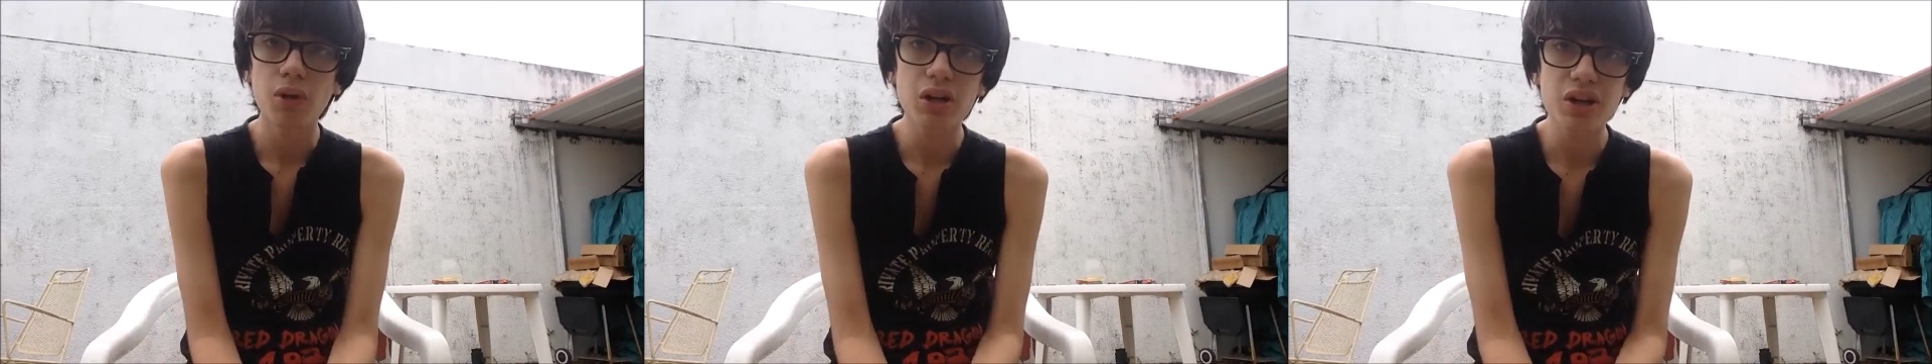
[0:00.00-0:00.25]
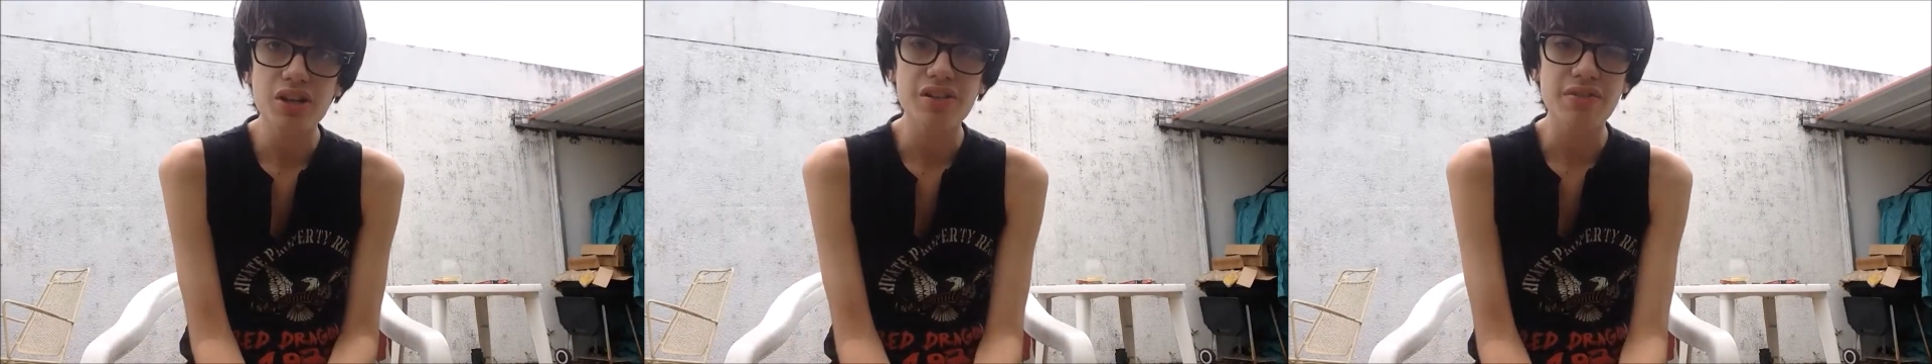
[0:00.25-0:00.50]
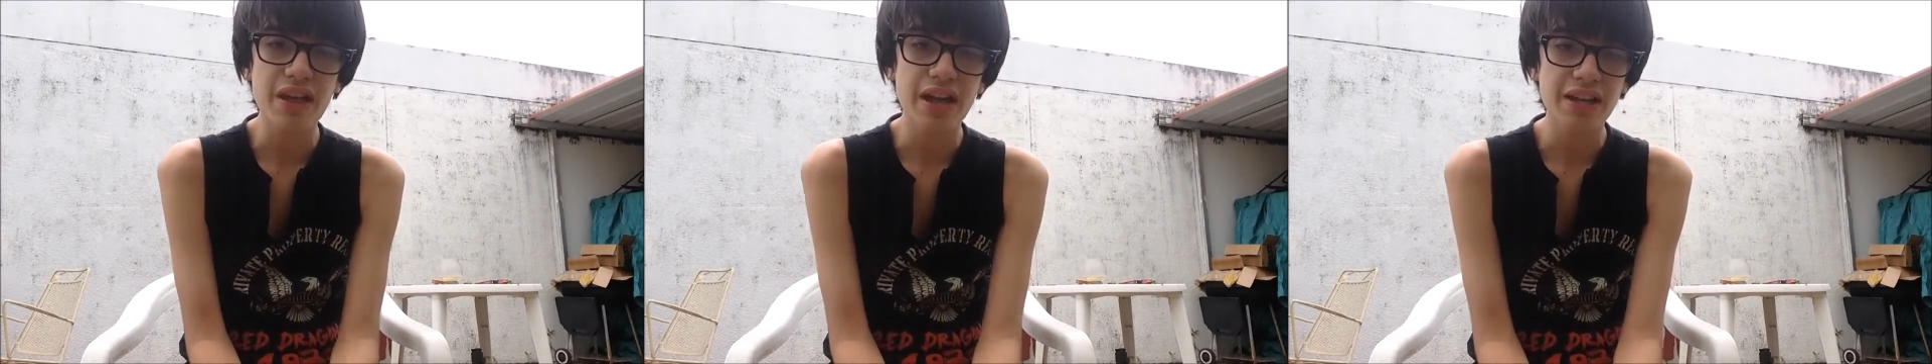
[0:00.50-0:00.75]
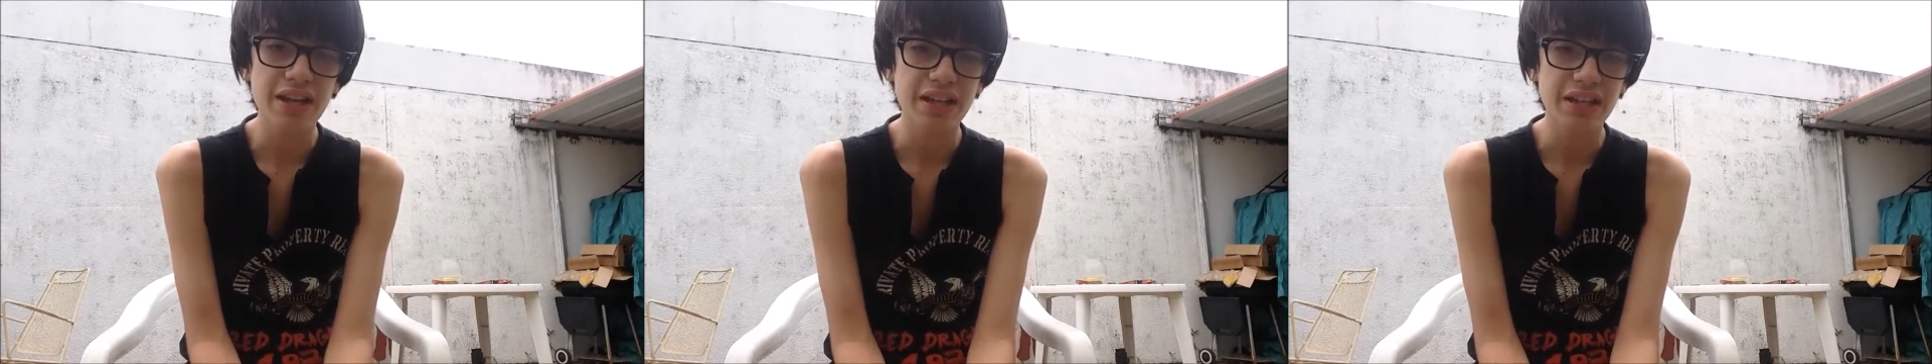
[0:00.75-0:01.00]
Regardless of
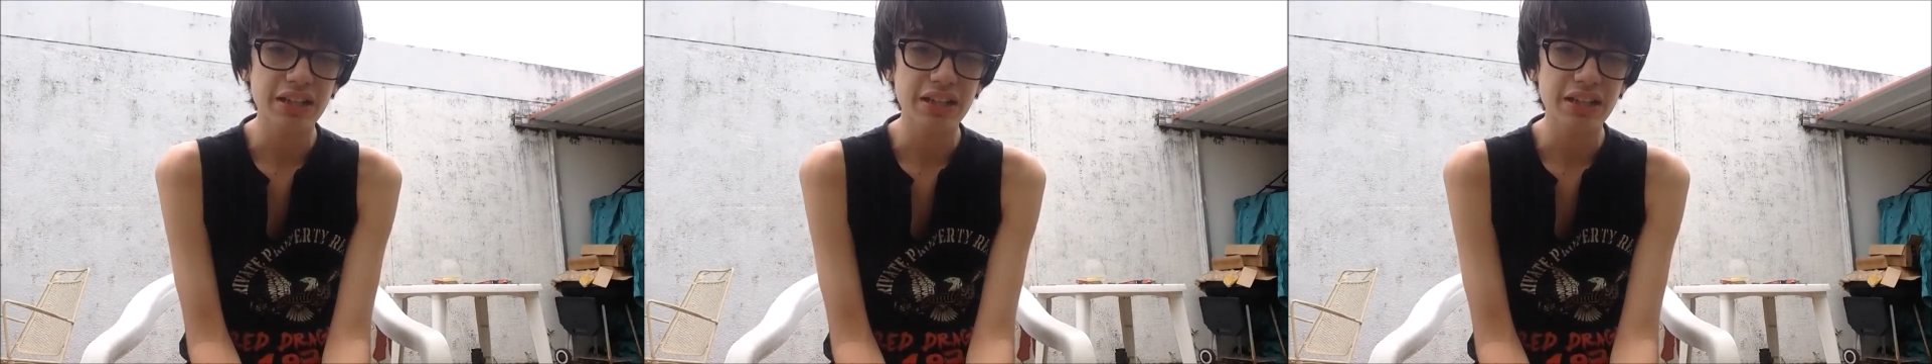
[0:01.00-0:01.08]
that,